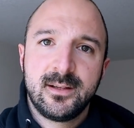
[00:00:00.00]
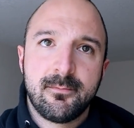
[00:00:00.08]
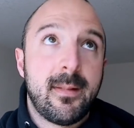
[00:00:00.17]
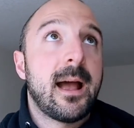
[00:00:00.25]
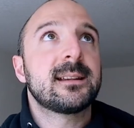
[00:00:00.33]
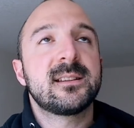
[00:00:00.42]

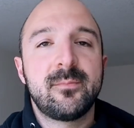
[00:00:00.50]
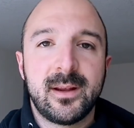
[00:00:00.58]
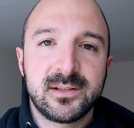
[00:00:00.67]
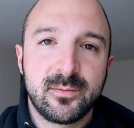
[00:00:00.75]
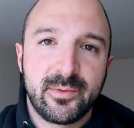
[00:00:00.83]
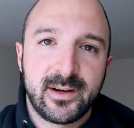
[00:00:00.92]
massive
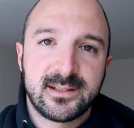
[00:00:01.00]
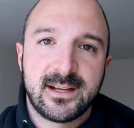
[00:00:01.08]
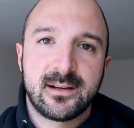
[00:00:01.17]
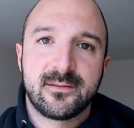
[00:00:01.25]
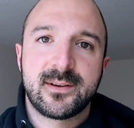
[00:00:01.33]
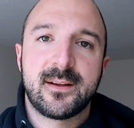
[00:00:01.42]
mental
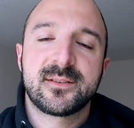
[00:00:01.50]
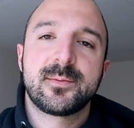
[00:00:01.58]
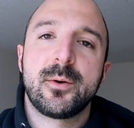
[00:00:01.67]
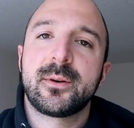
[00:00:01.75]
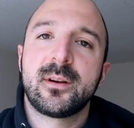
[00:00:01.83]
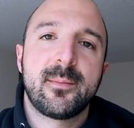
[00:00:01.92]
breakdown, I've, I've
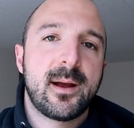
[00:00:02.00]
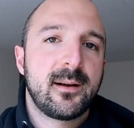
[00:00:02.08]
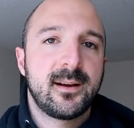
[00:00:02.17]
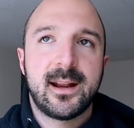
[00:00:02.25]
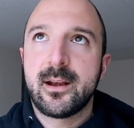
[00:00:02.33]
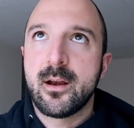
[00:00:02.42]
spoken about
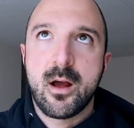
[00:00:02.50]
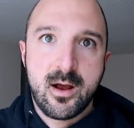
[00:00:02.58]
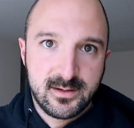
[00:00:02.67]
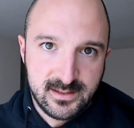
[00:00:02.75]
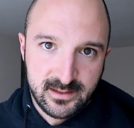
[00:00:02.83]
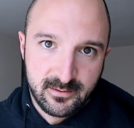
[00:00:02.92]
it at
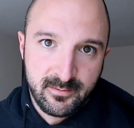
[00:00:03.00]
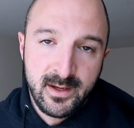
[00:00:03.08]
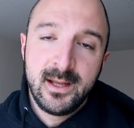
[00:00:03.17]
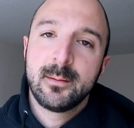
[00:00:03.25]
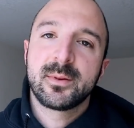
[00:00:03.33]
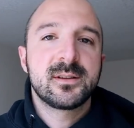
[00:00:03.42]
nauseum,
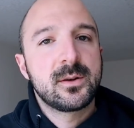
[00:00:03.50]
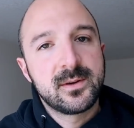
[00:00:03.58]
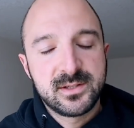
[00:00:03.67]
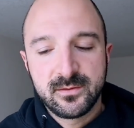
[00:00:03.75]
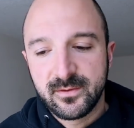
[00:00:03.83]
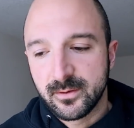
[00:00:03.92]
but there's
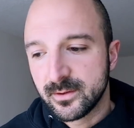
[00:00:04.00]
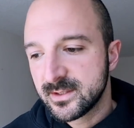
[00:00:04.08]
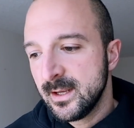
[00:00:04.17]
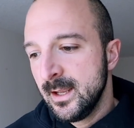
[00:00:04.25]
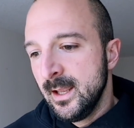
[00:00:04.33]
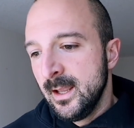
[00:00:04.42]
always new viewers.